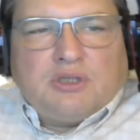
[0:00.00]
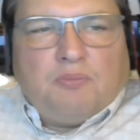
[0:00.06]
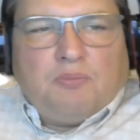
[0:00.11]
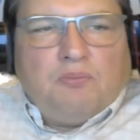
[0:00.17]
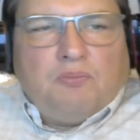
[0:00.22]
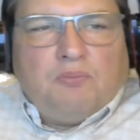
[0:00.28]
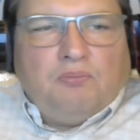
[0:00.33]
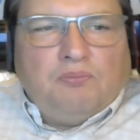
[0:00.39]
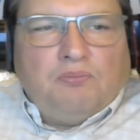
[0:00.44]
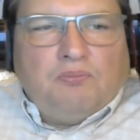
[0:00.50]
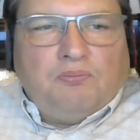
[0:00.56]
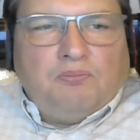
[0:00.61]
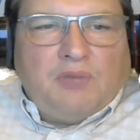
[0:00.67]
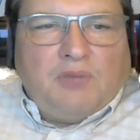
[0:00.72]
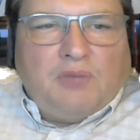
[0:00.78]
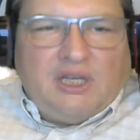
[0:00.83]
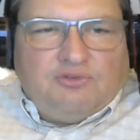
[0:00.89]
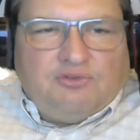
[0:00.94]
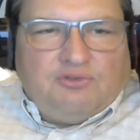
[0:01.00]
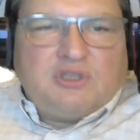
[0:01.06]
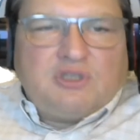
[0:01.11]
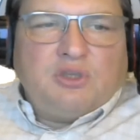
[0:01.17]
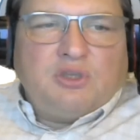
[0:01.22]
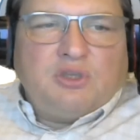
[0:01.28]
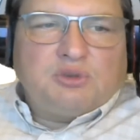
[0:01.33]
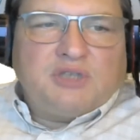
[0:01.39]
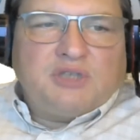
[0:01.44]
made
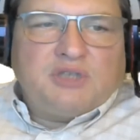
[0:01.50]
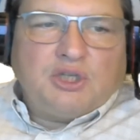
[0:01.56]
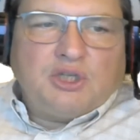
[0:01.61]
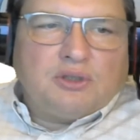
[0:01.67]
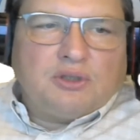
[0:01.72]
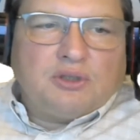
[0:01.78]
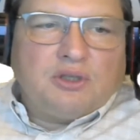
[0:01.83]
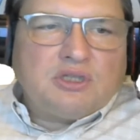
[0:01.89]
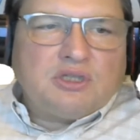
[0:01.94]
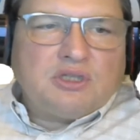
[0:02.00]
this notation.